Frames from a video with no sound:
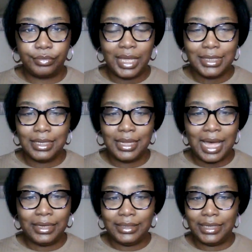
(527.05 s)
It's a
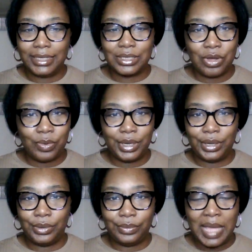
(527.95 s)
lot of Dennis going
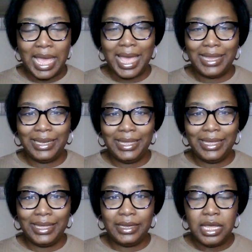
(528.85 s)
on. And
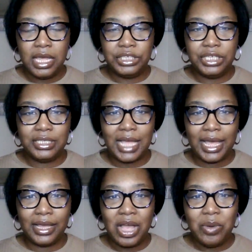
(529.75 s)
then she's like,